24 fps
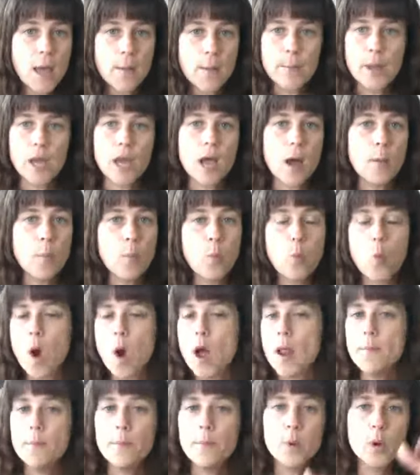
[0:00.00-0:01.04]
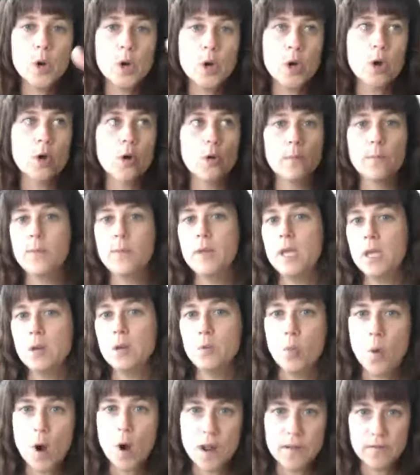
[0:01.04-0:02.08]
pick up one book or meet
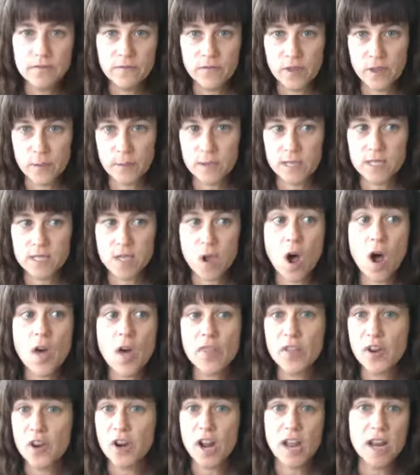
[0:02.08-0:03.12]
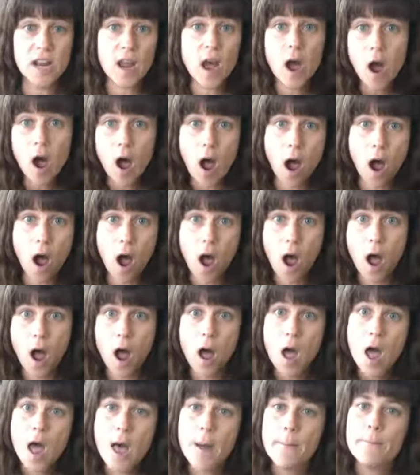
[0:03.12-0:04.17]
one famous author and
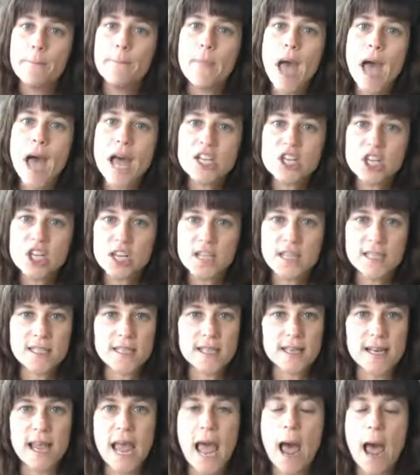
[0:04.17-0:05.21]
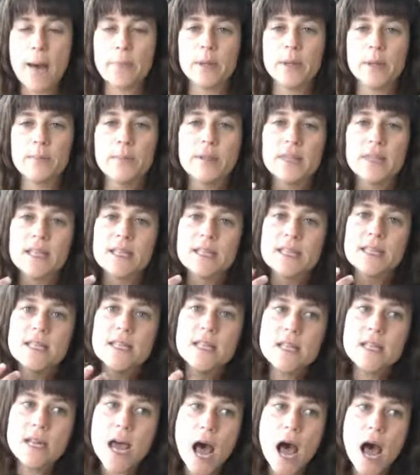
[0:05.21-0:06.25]
magic is going to happen, but that's
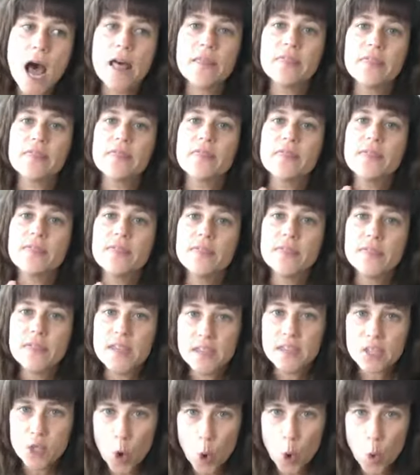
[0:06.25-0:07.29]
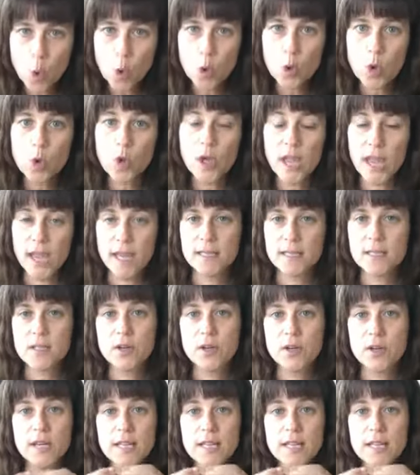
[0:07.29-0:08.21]
not the total answer.